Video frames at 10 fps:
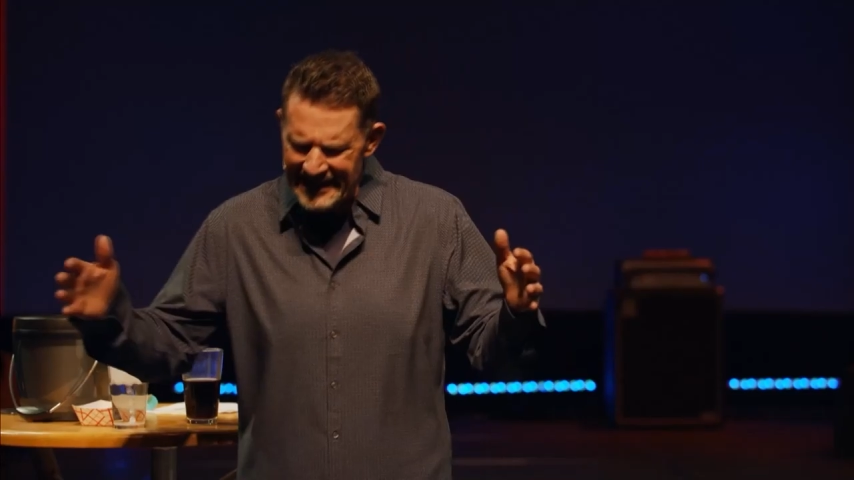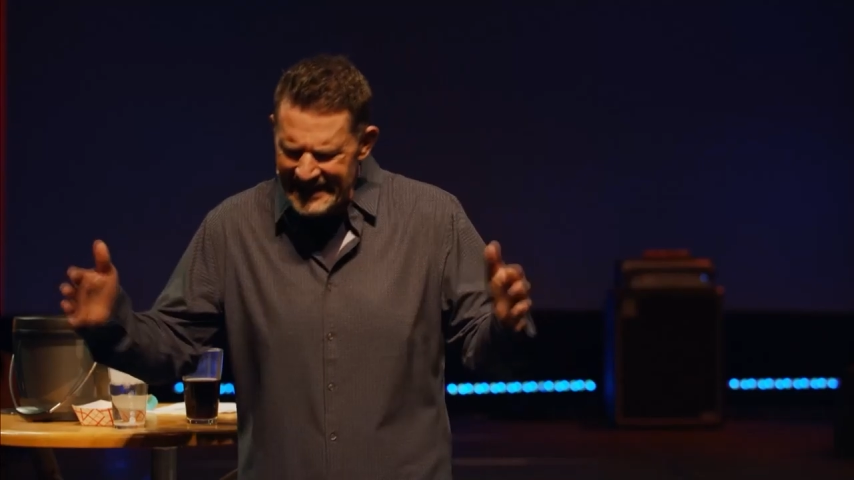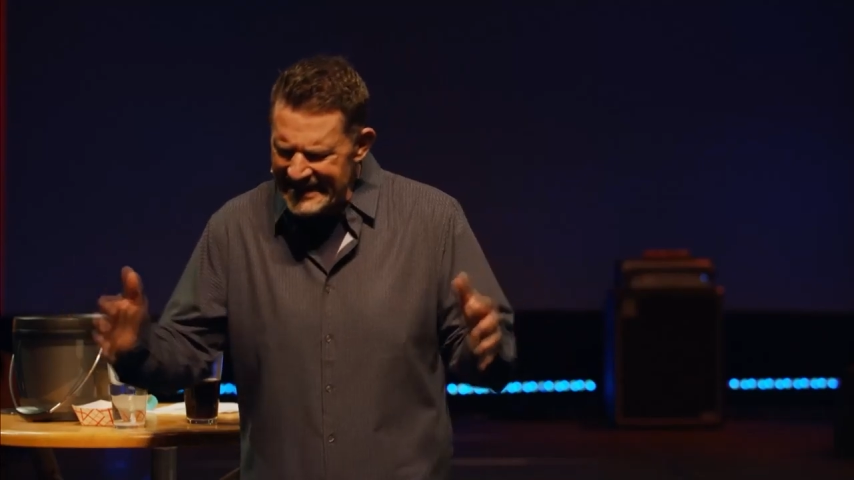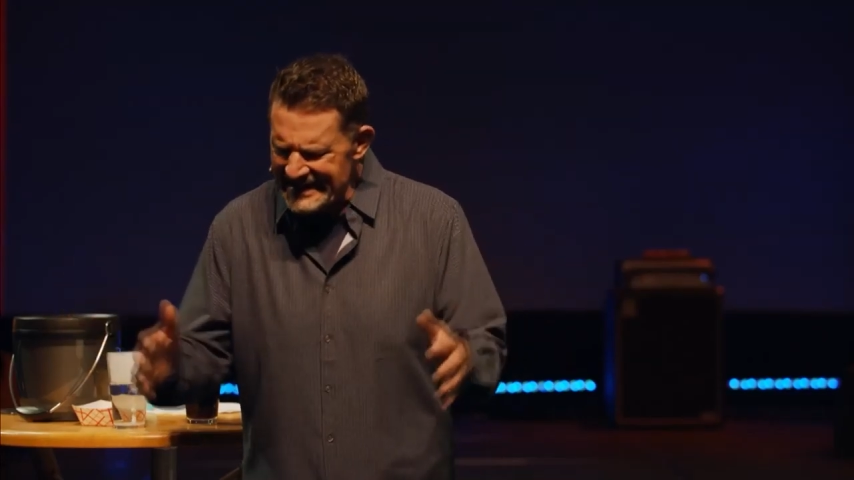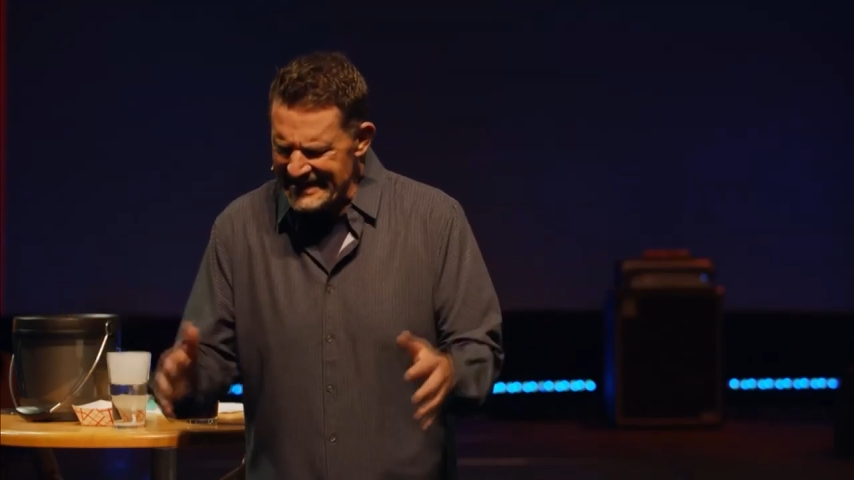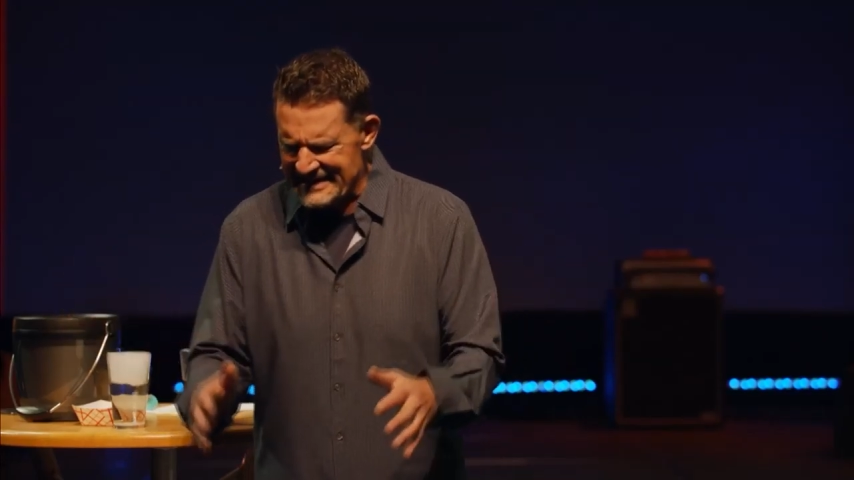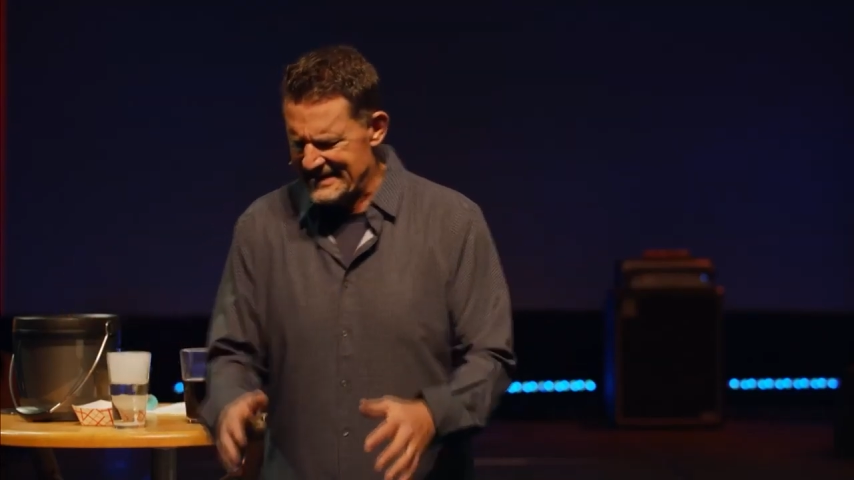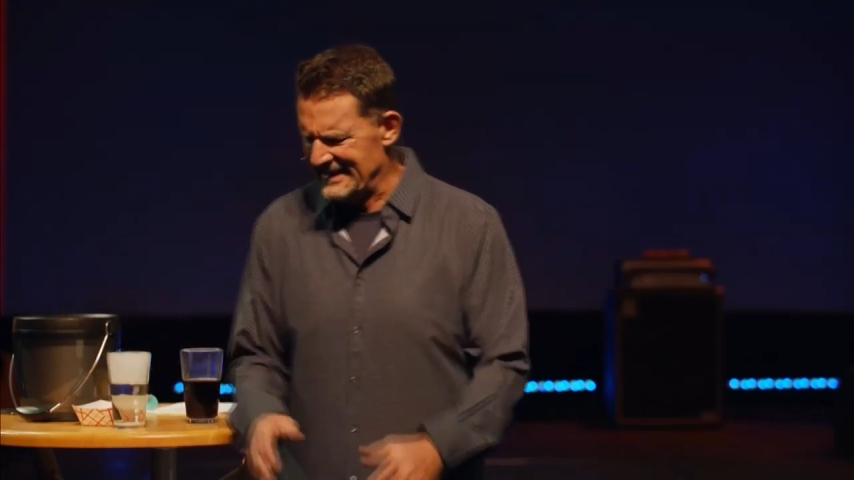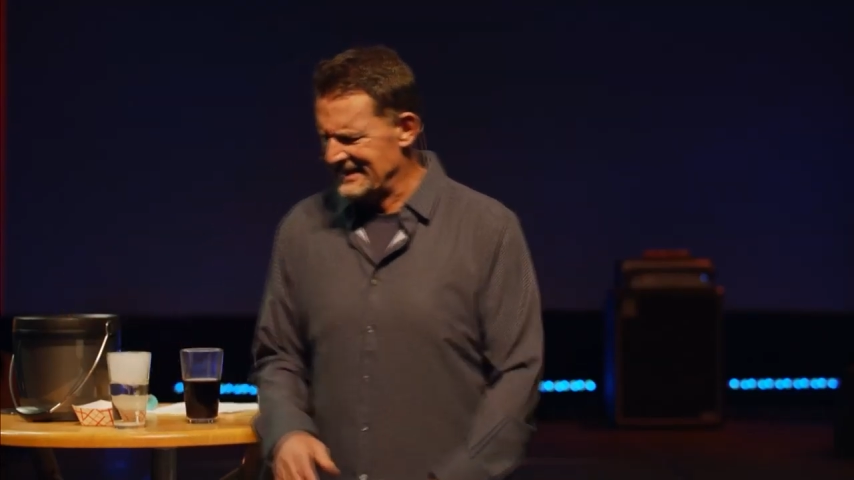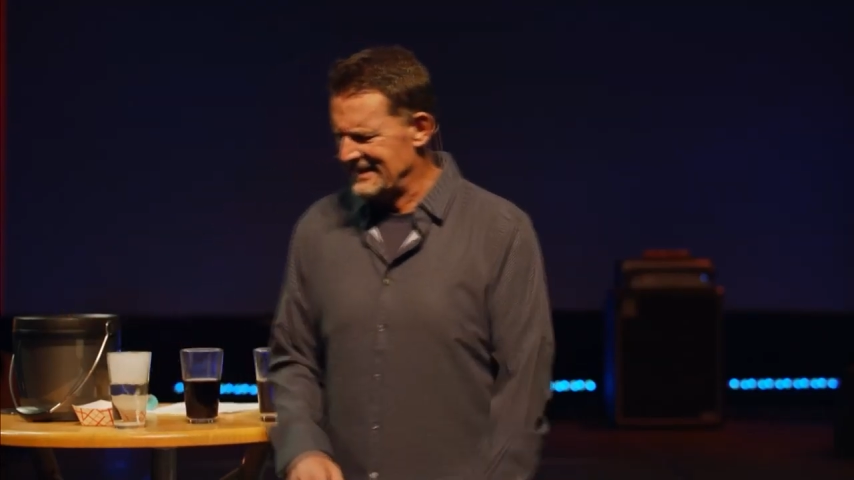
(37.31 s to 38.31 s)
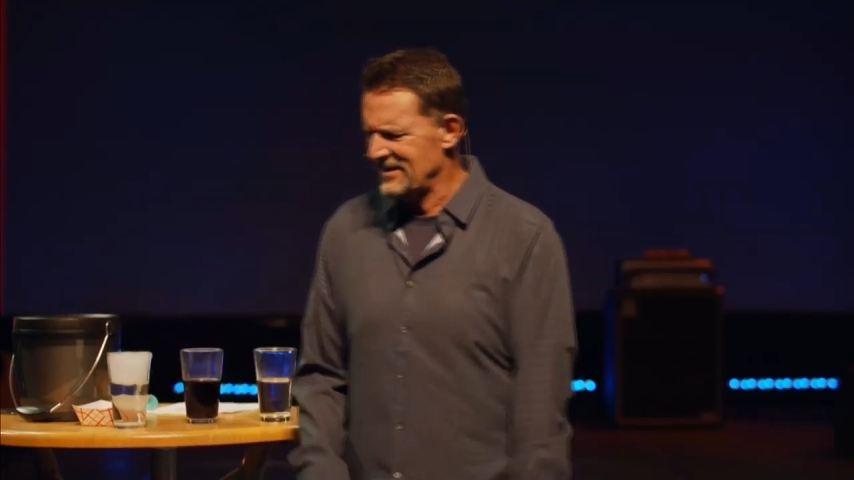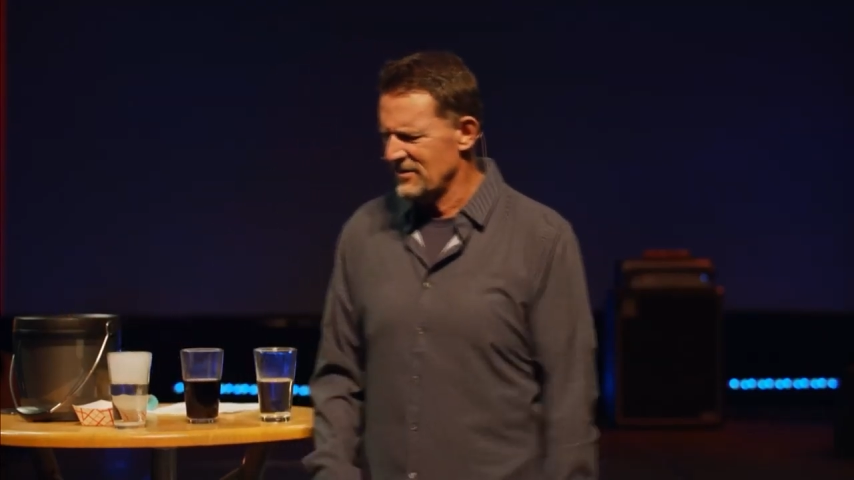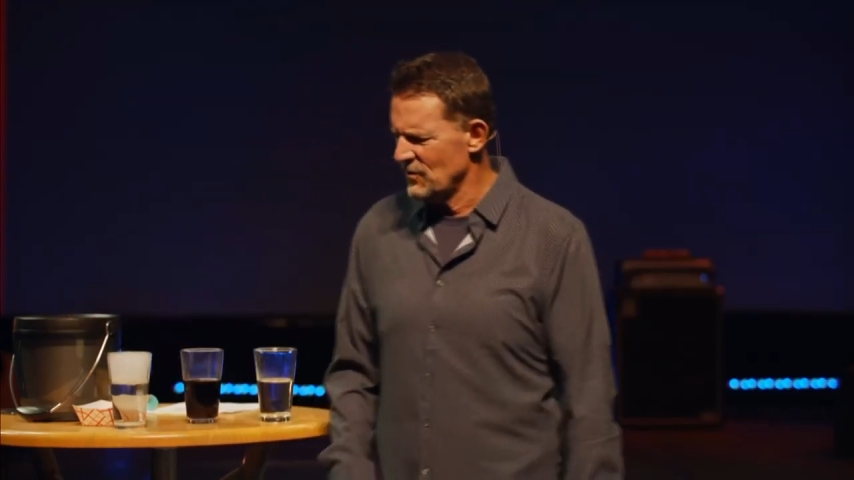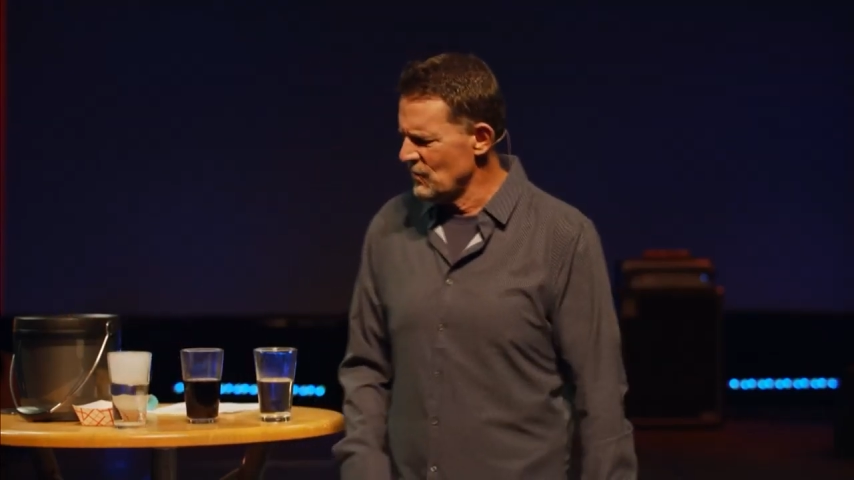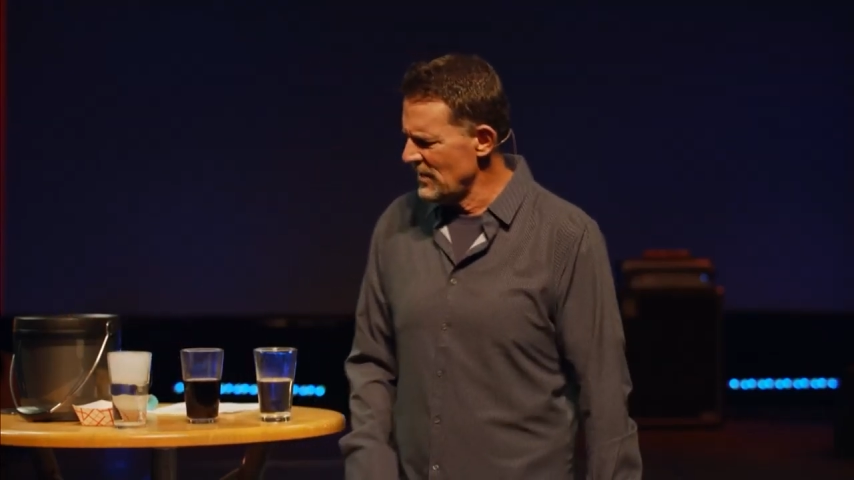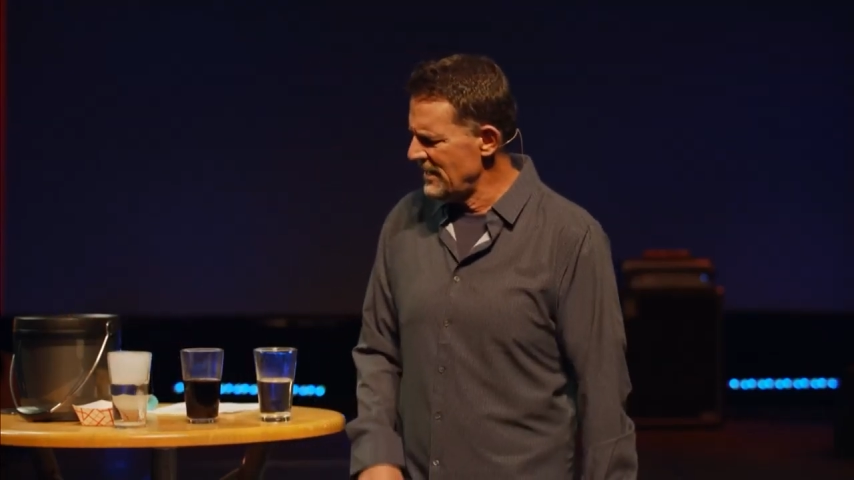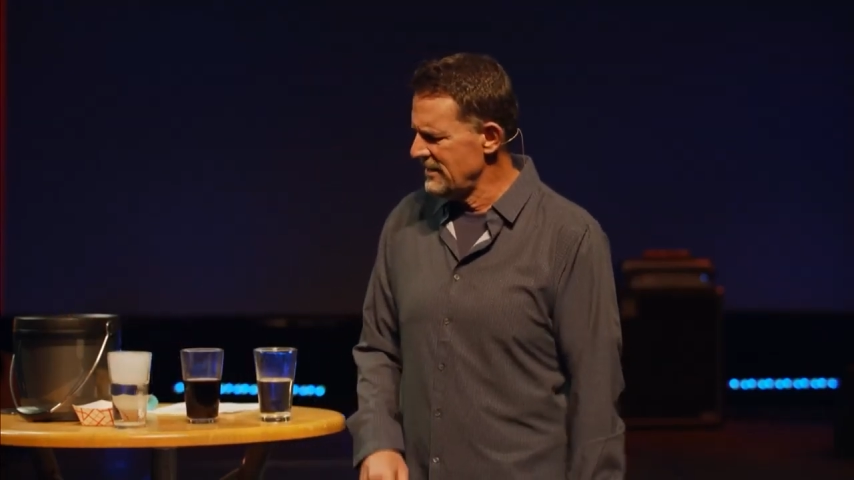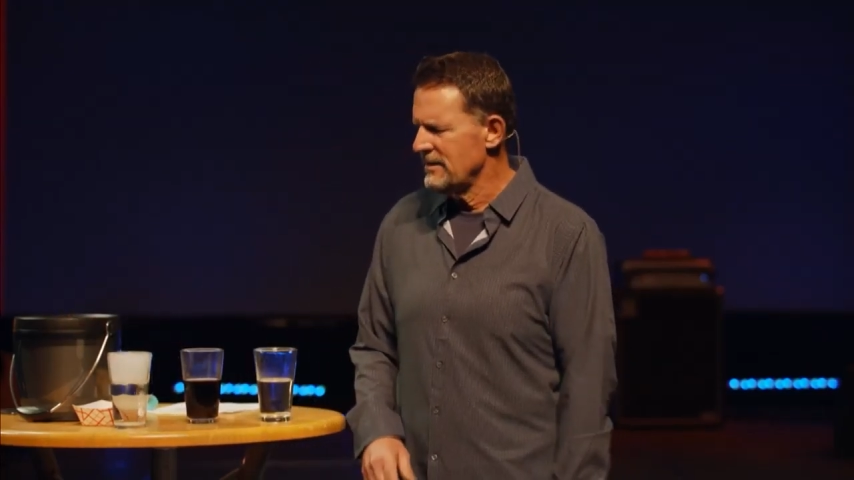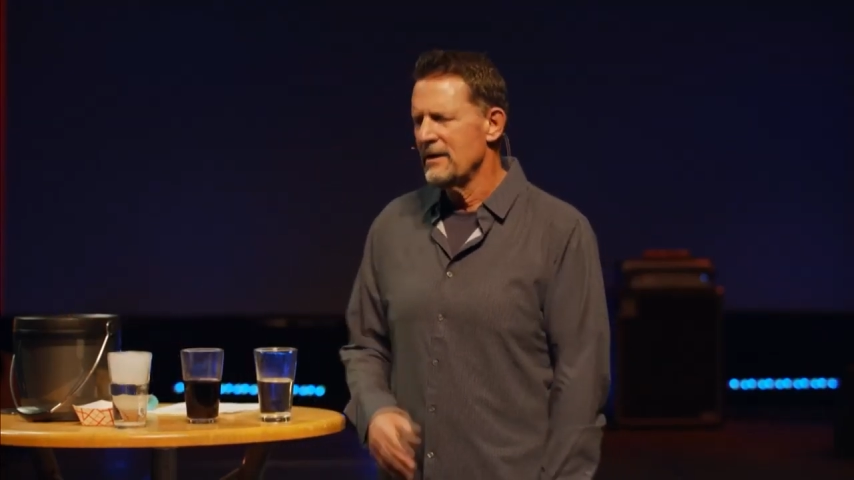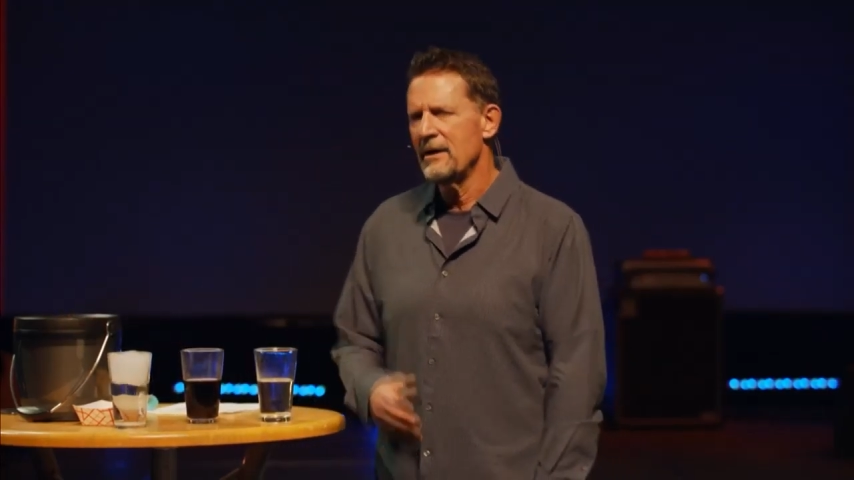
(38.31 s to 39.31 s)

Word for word: anything get in the way